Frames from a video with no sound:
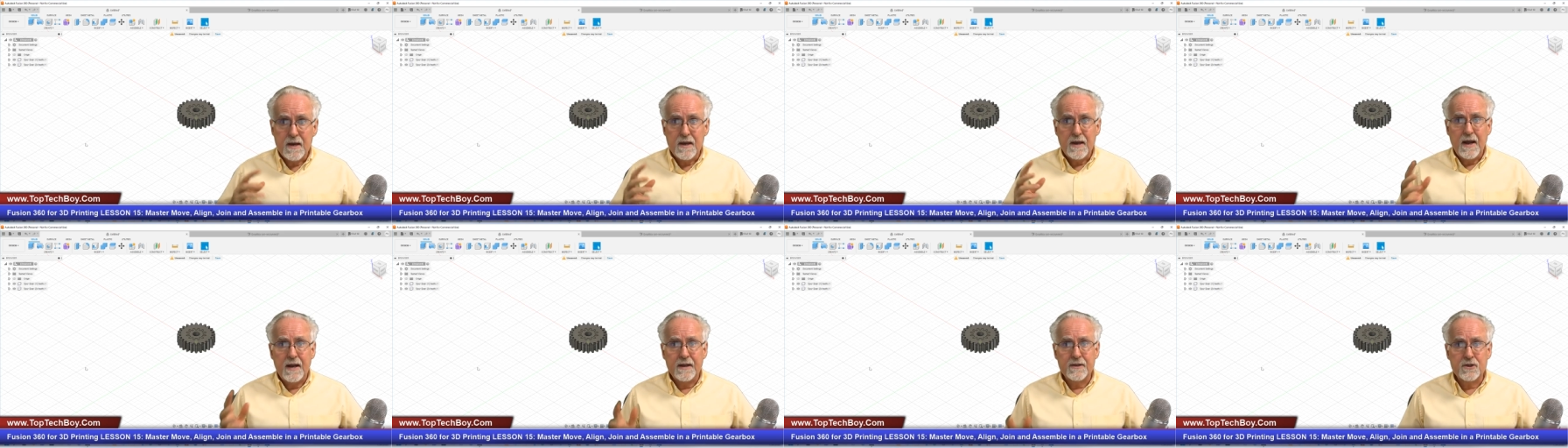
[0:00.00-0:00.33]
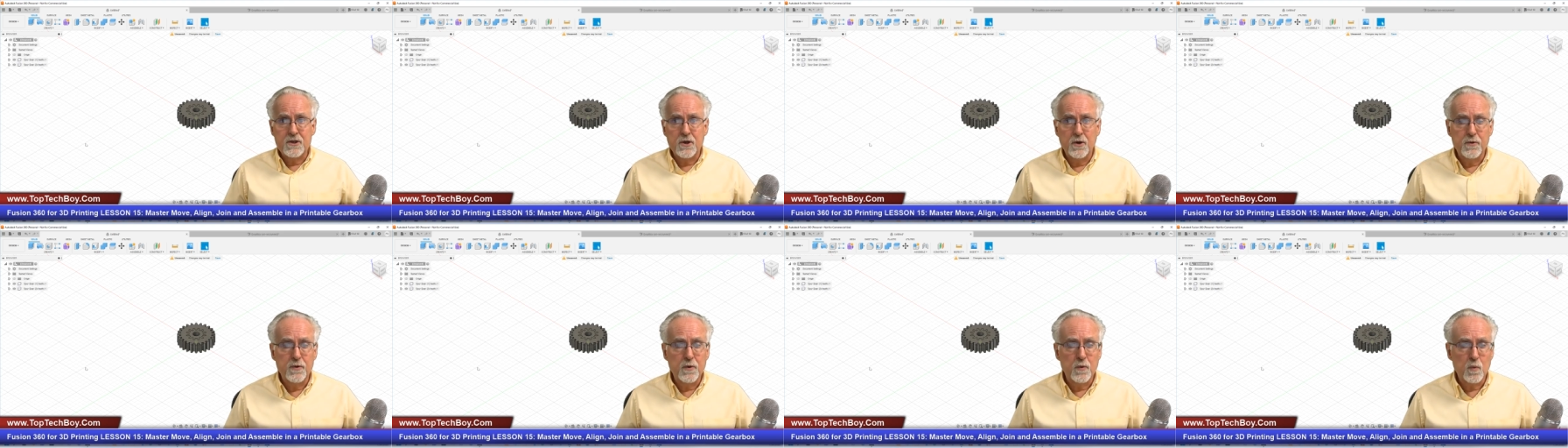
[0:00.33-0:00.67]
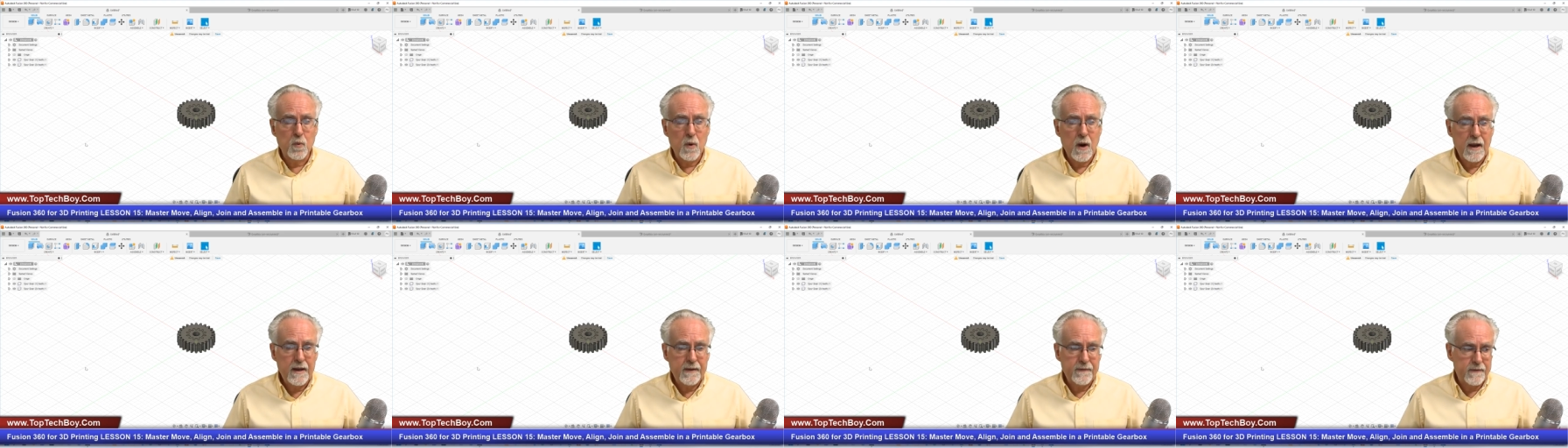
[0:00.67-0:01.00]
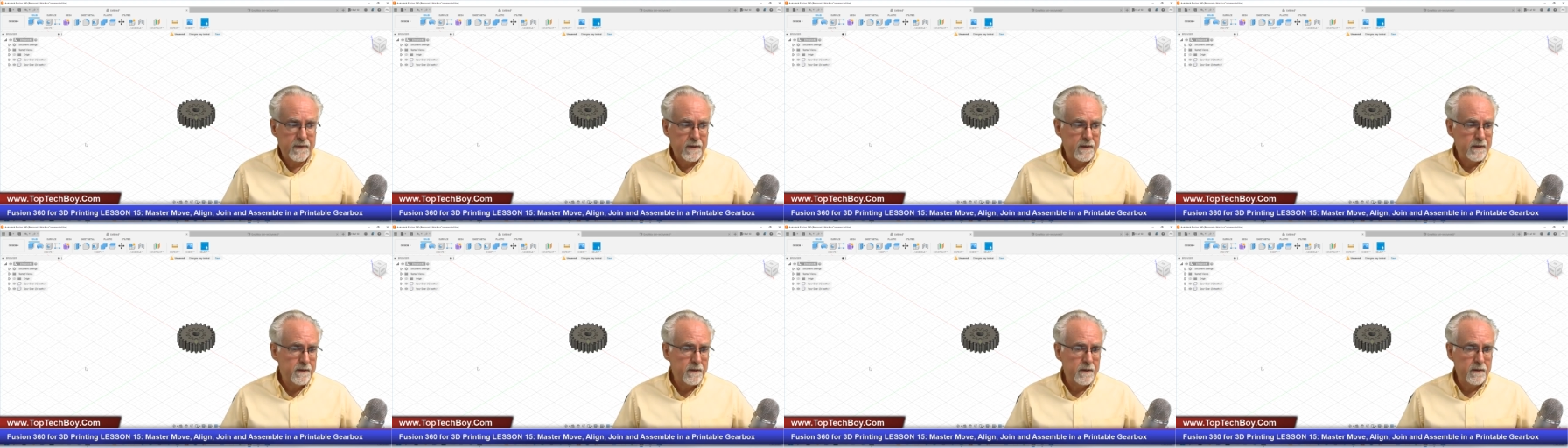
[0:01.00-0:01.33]
And so the right
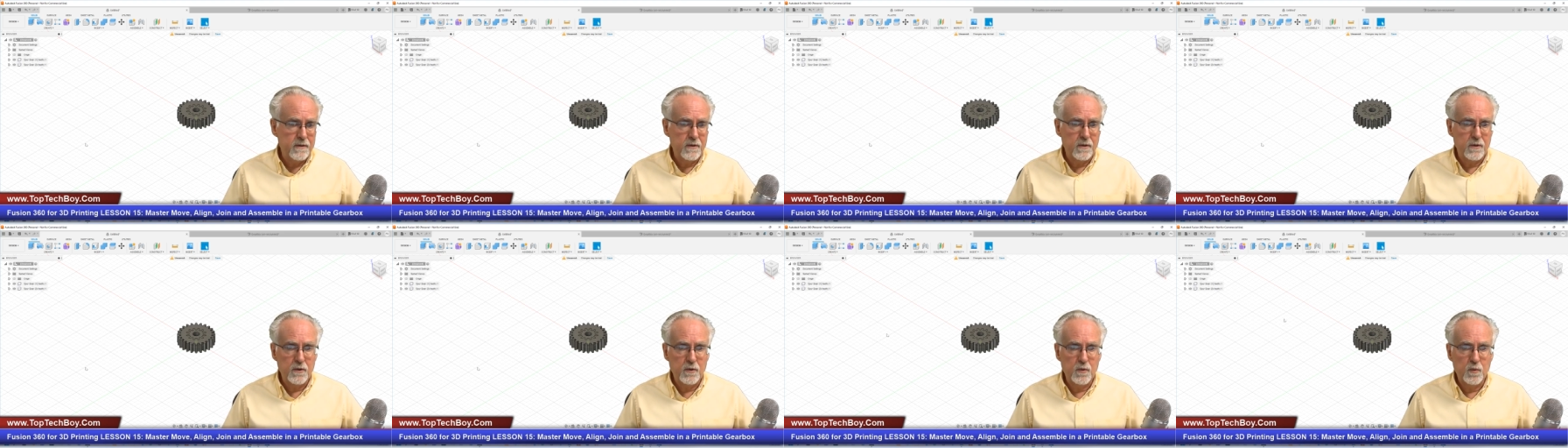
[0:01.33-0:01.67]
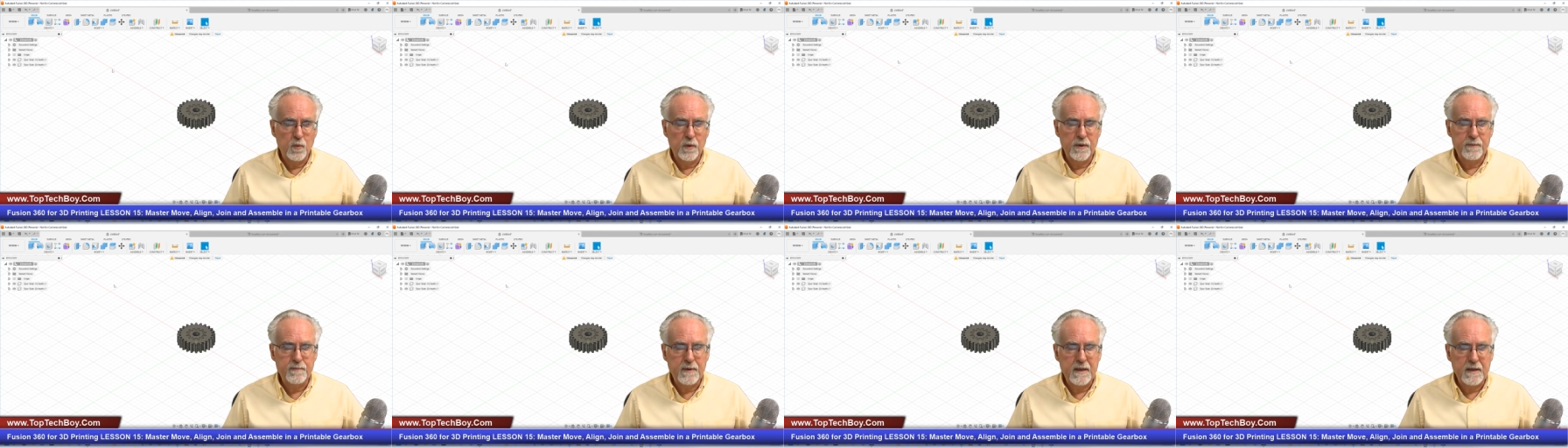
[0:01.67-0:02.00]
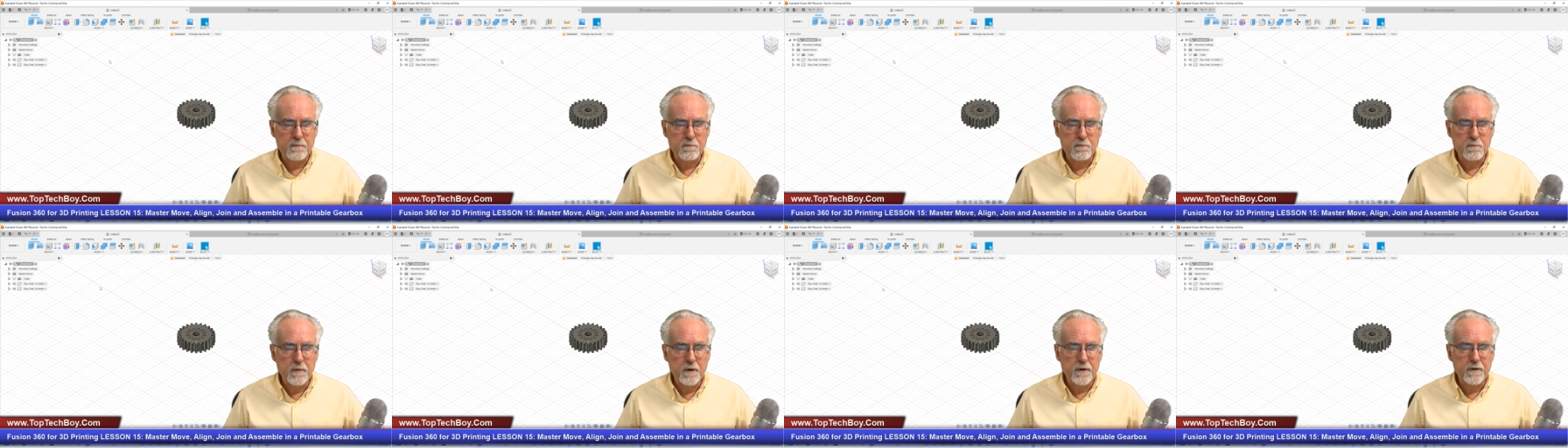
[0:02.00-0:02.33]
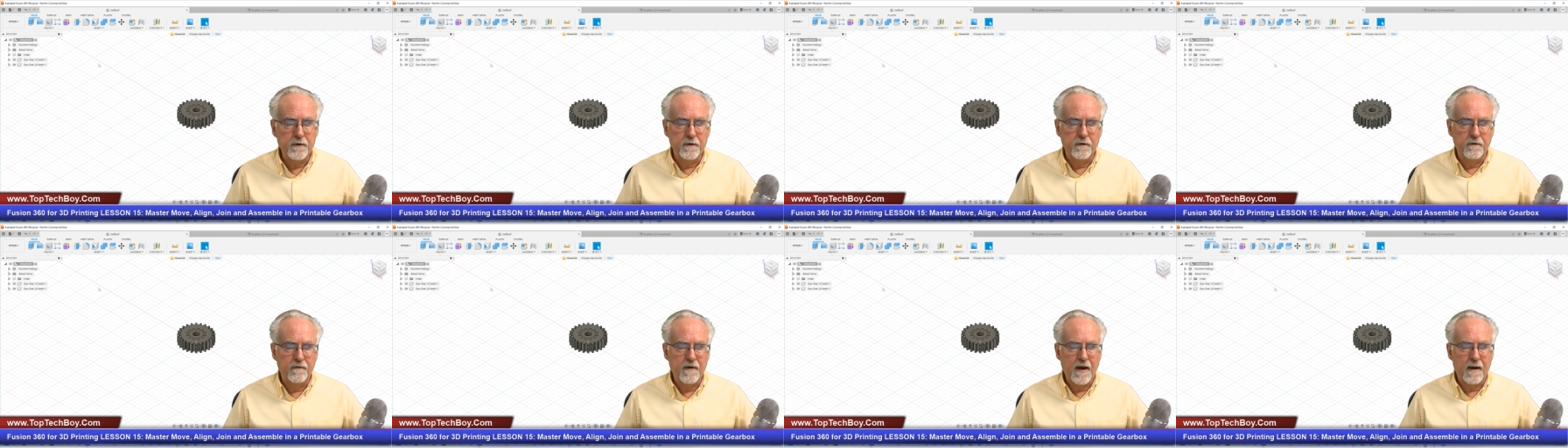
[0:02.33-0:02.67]
thing to do would be move.